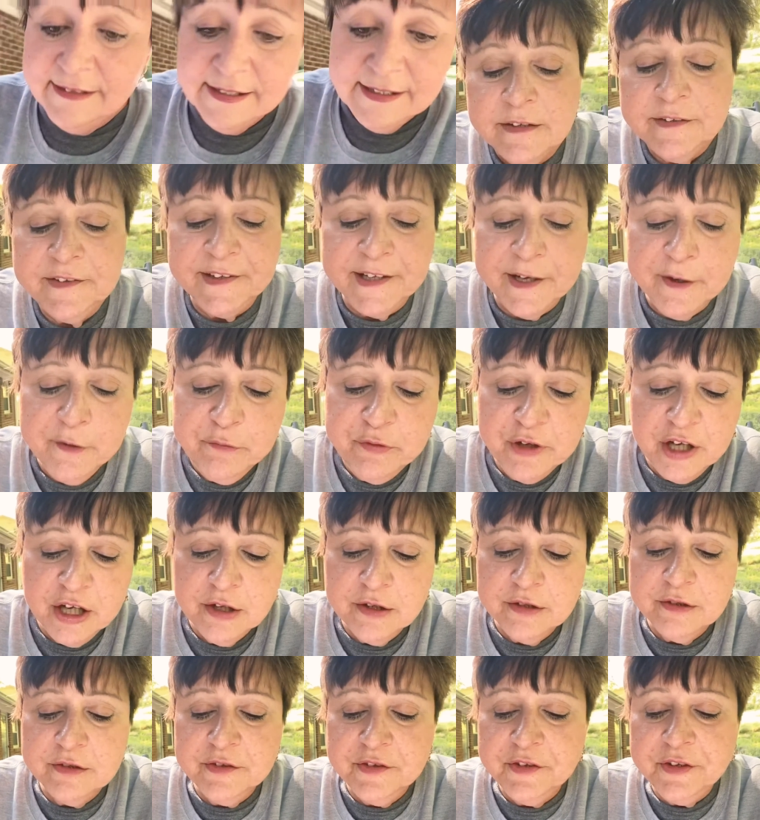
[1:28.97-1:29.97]
Cell
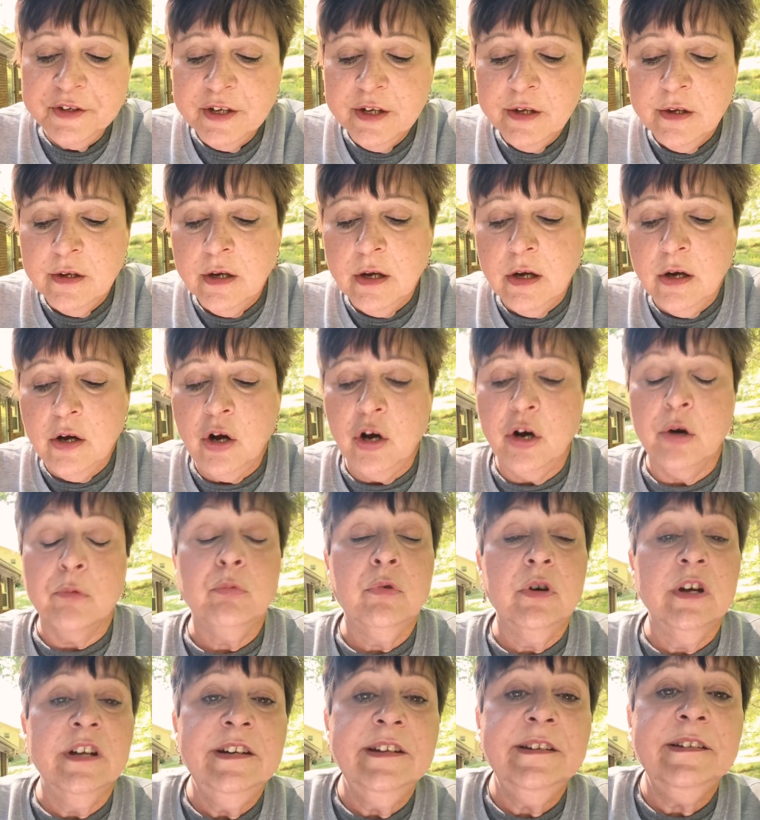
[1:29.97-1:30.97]
phones are
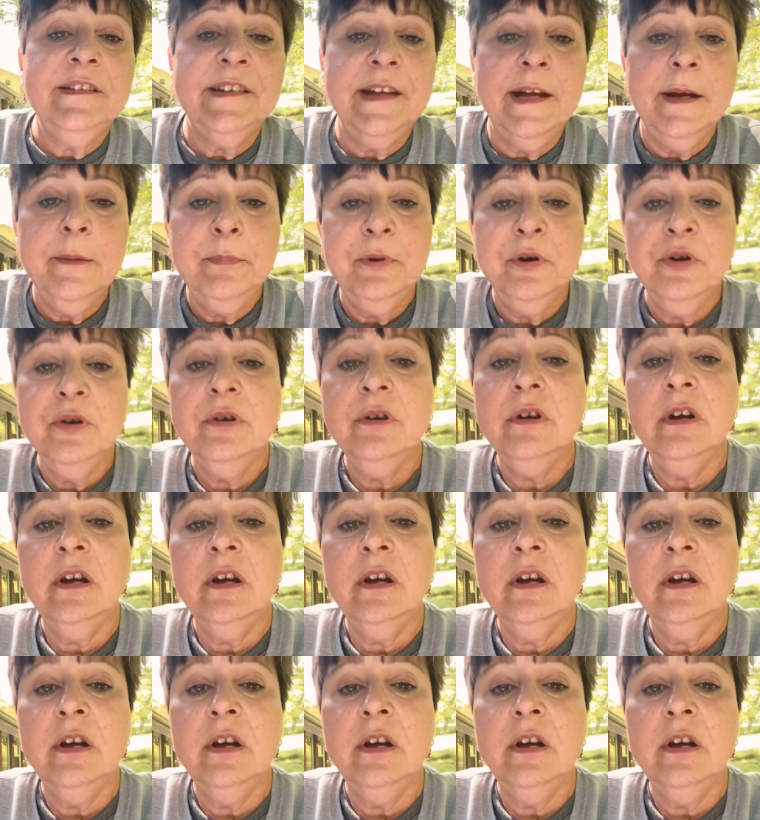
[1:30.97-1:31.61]
one example